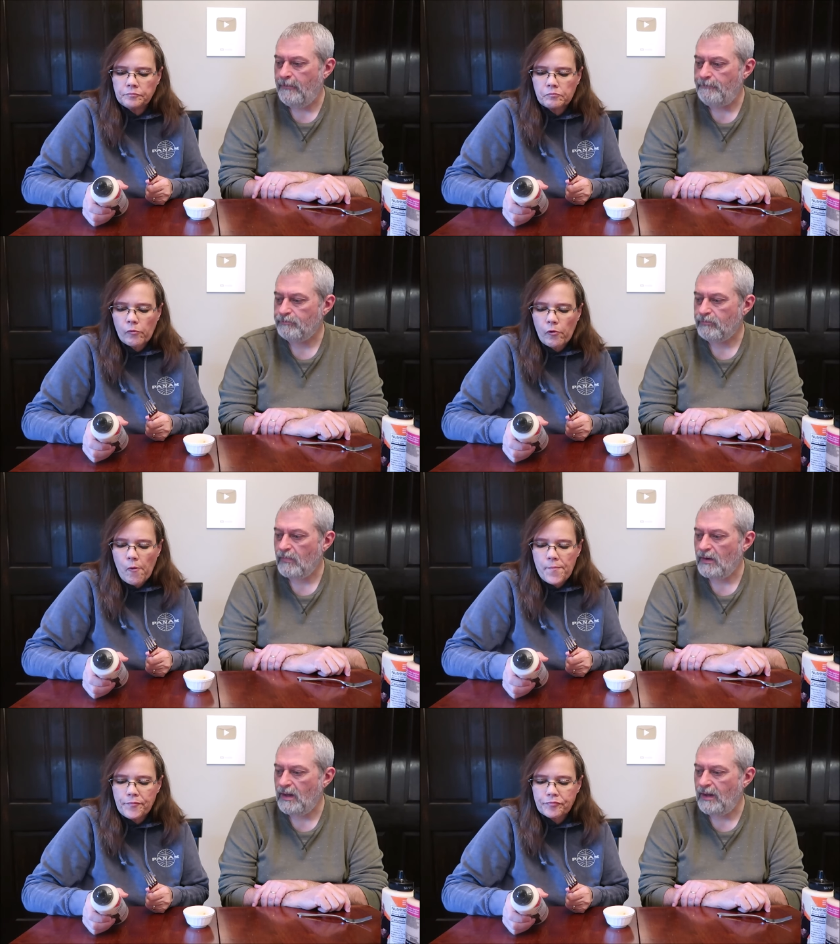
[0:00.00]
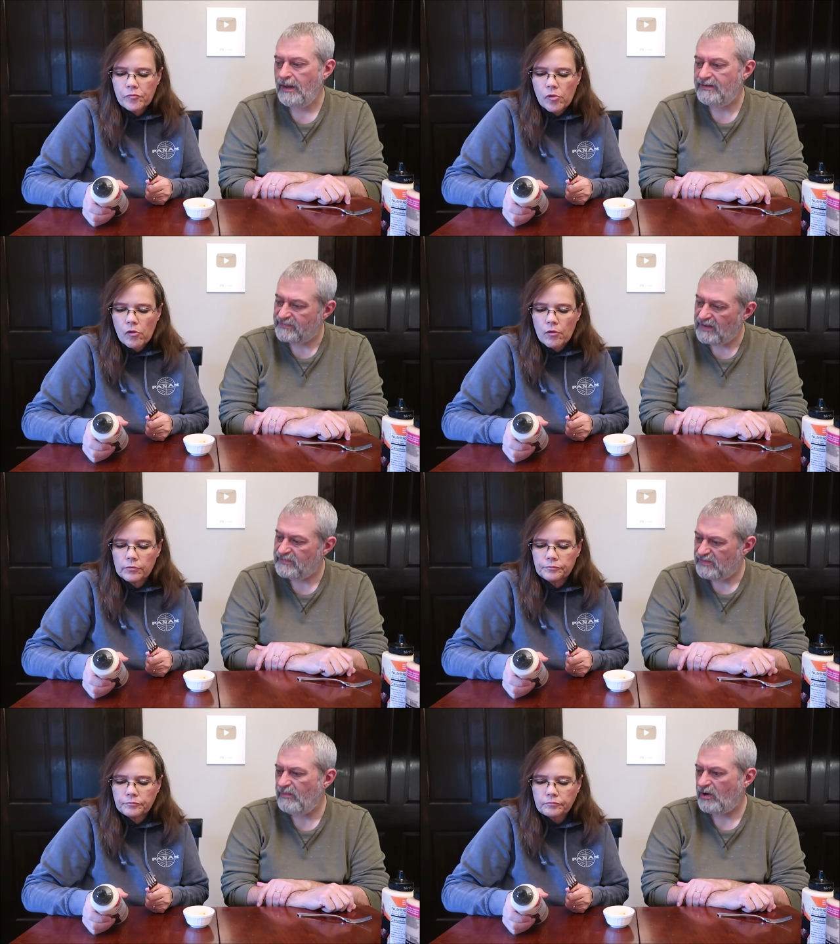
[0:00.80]
Speaker 1: Um, it's got
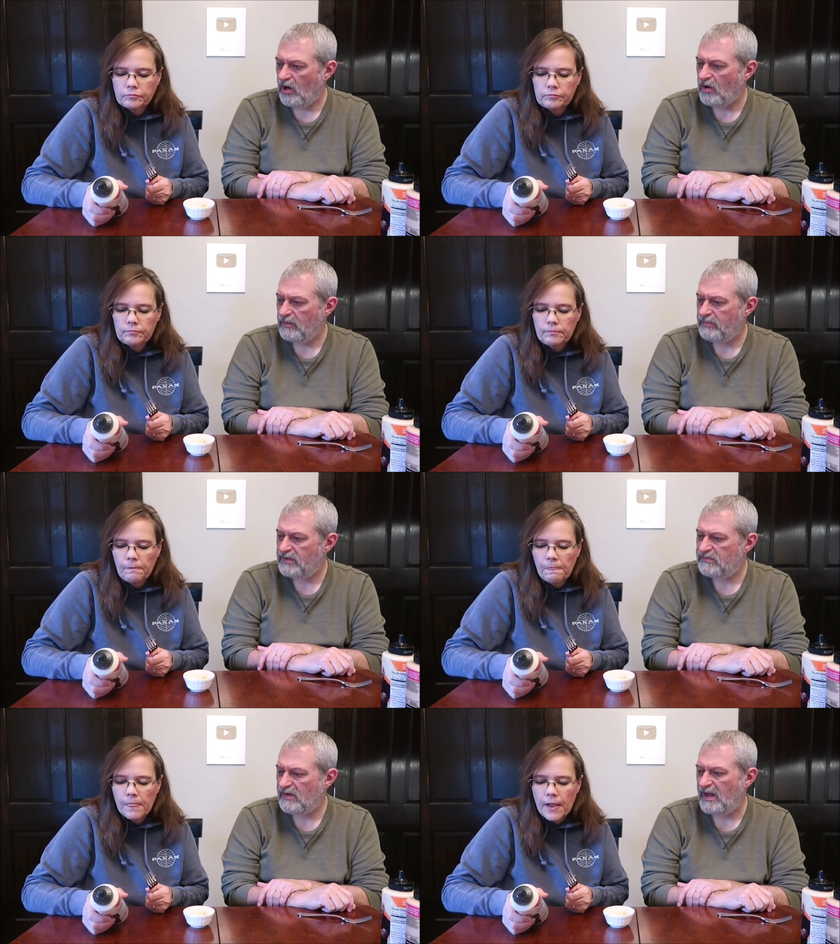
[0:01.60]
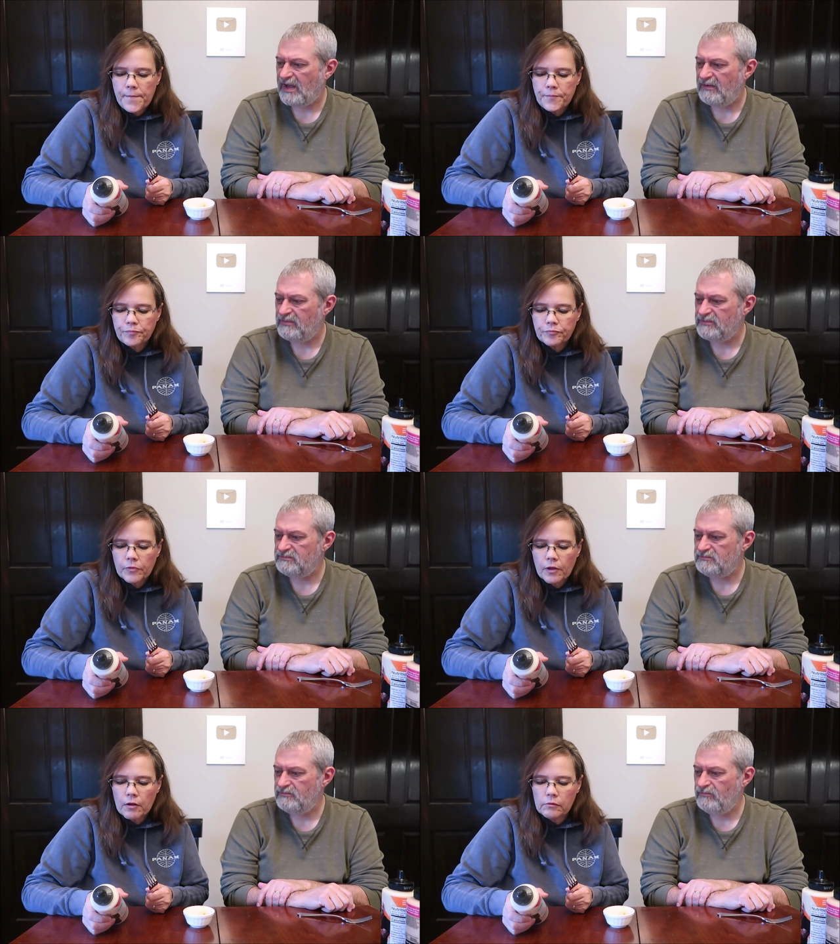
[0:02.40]
some garlic, but it's not like
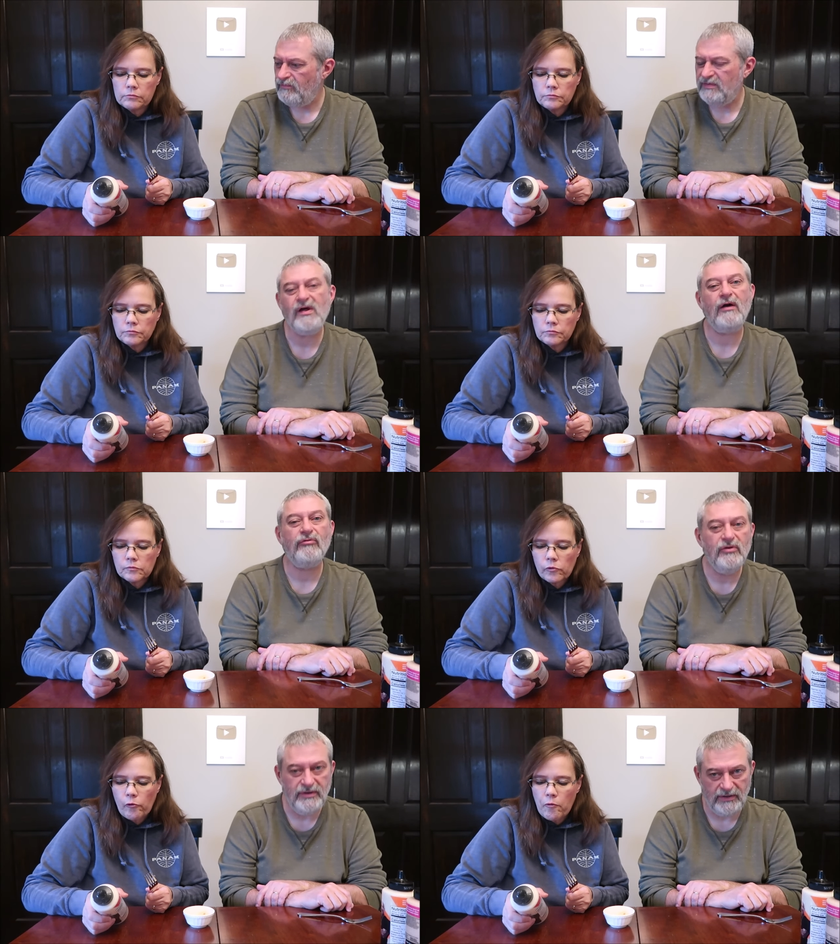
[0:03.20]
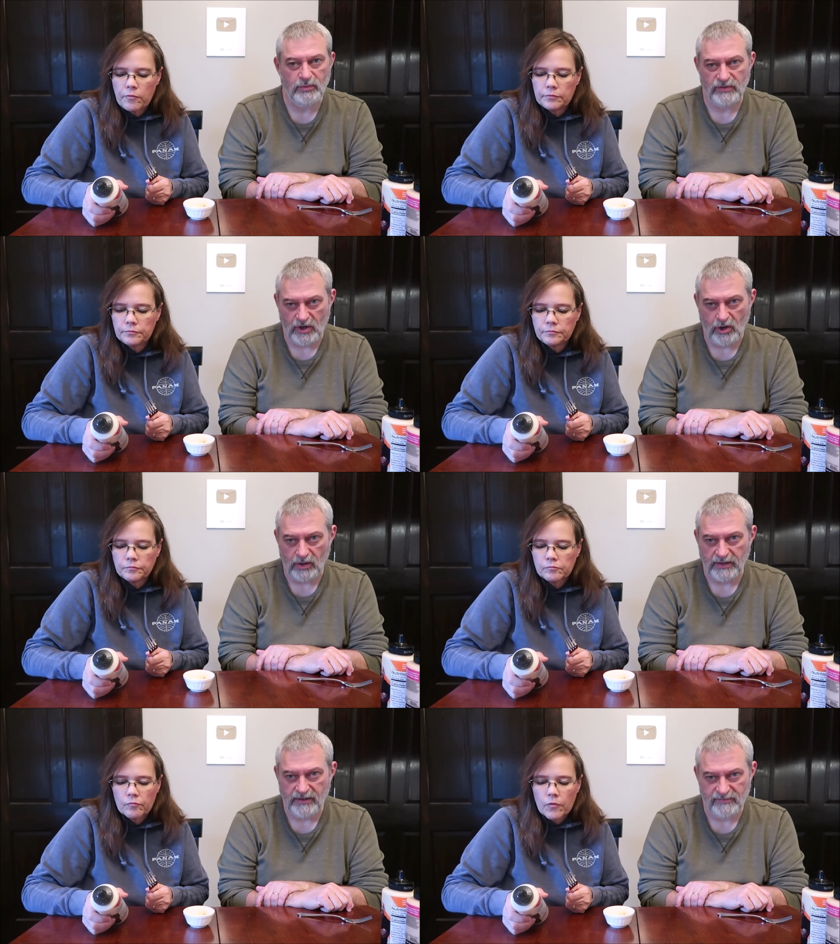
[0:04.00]
it's not ruined with
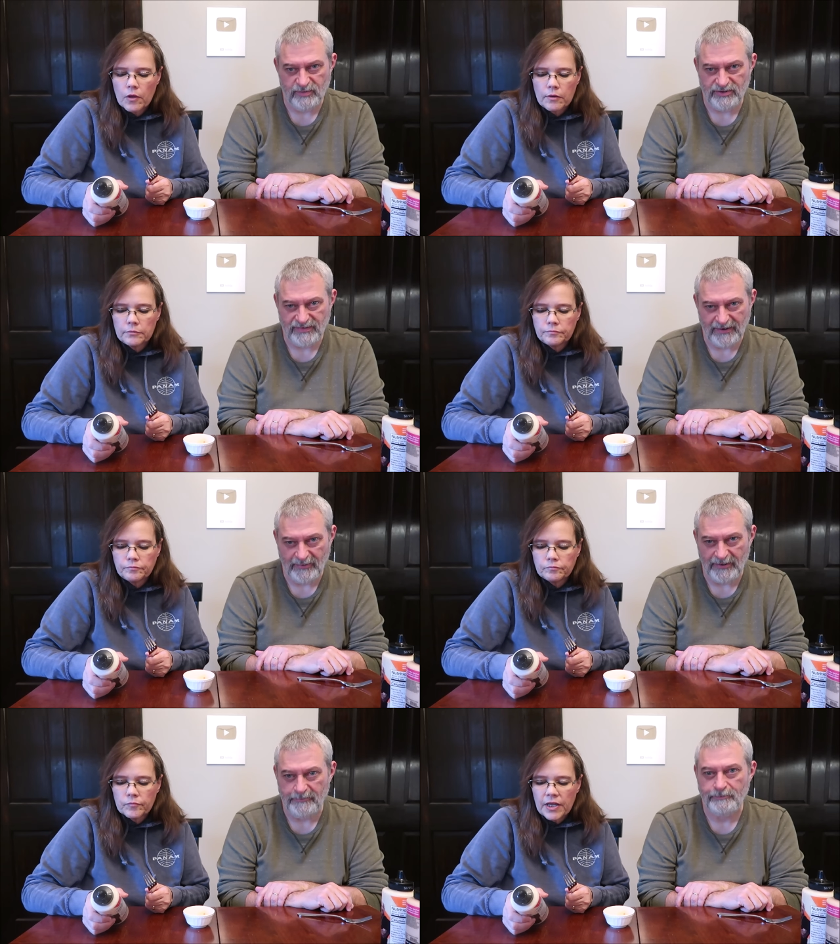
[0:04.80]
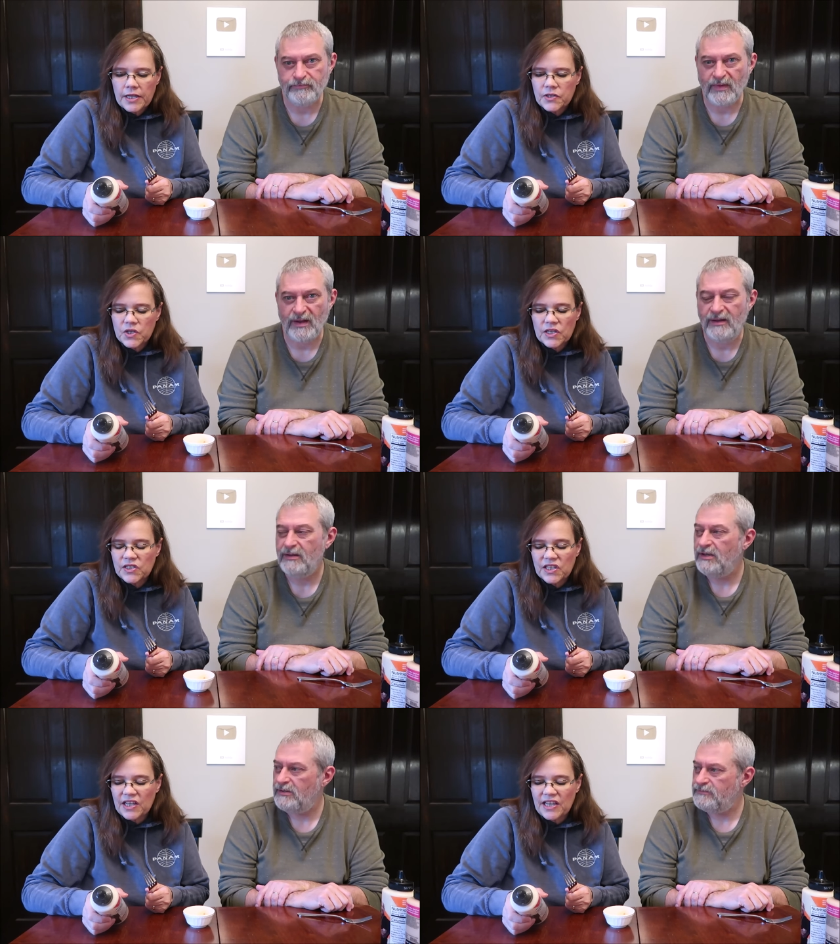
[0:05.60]
garlic. Let's put it that way.
Speaker 2: It,
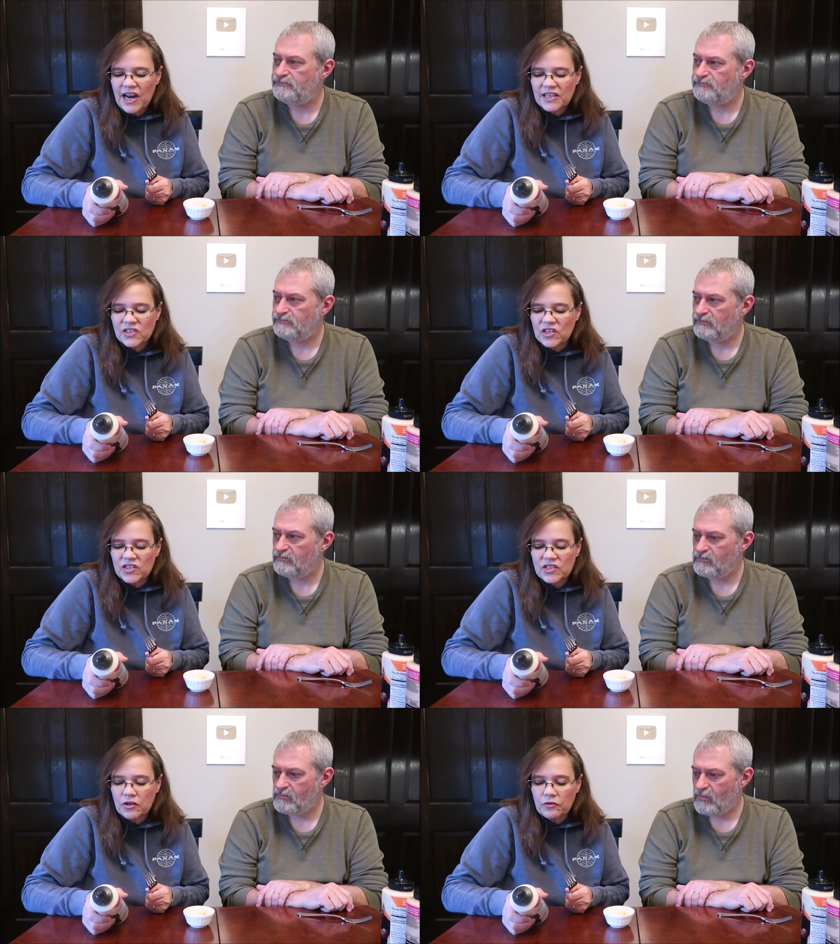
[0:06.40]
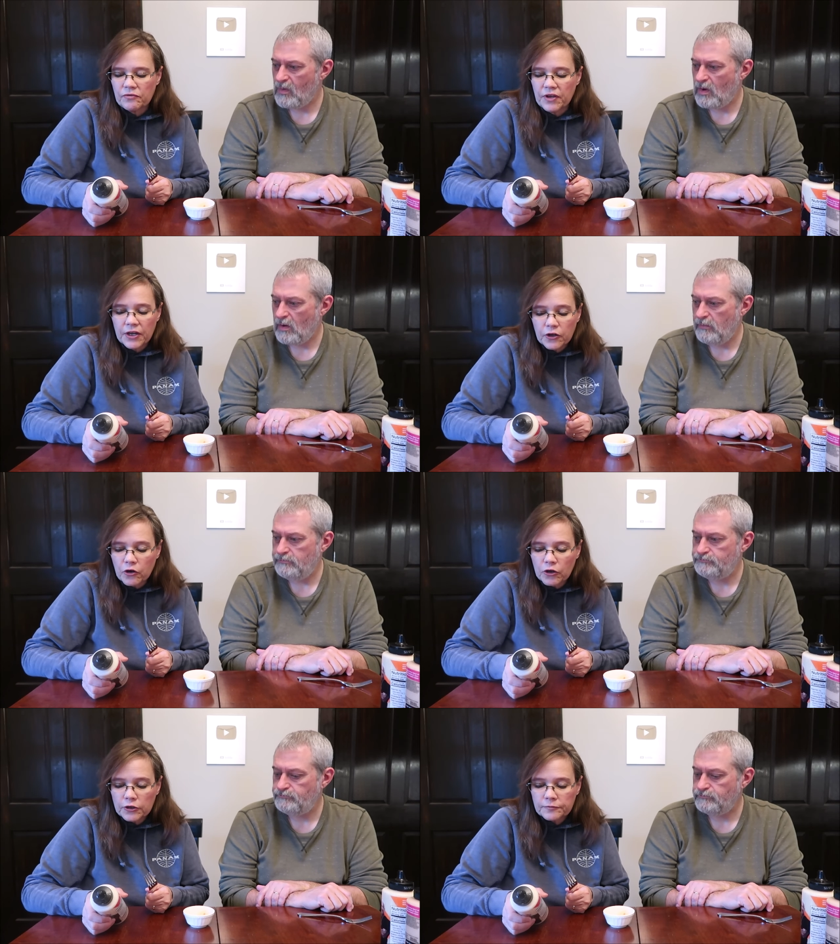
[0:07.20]
it's it has distilled
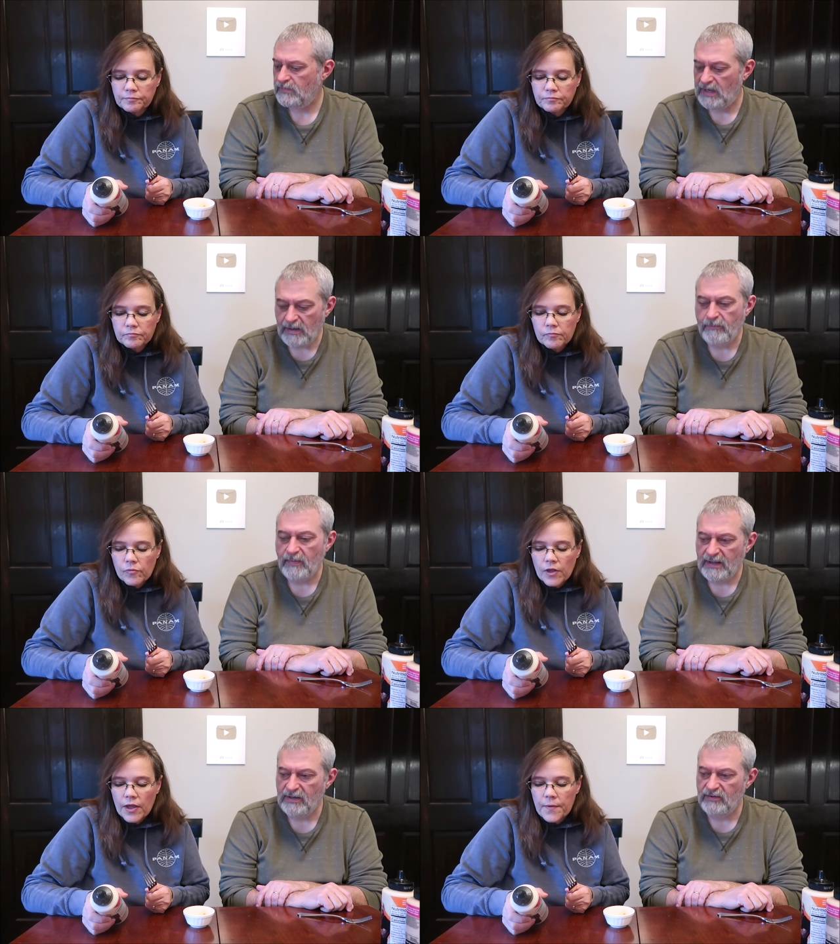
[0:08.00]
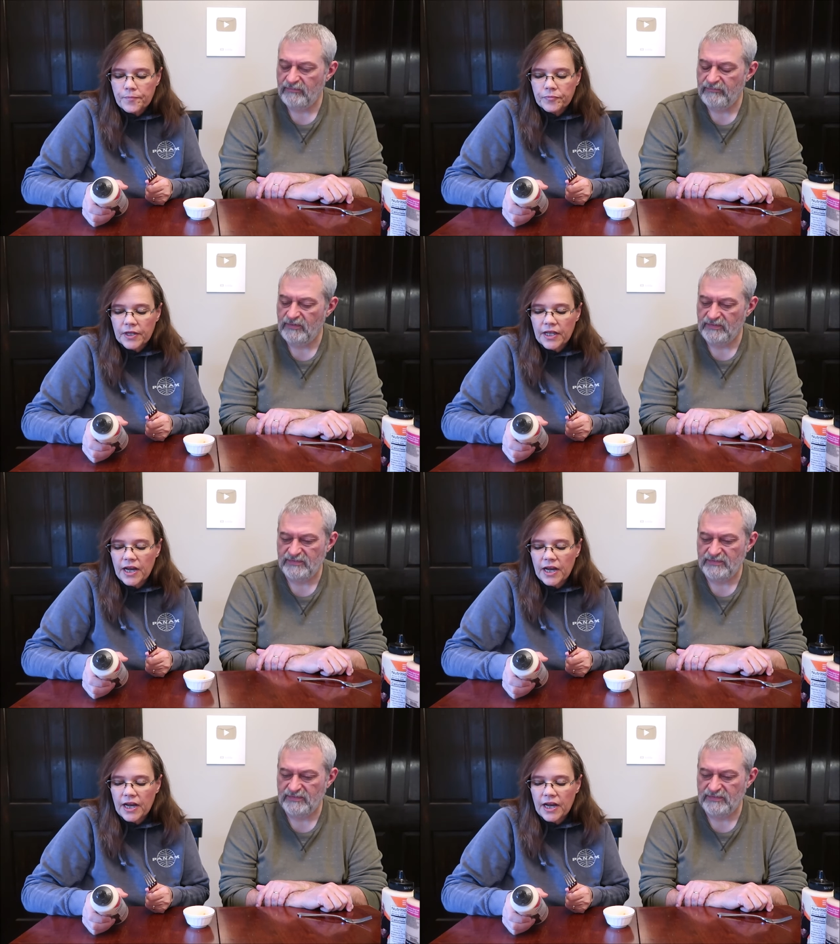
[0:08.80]
vinegar. Yeah, like a little.
Speaker 1: little it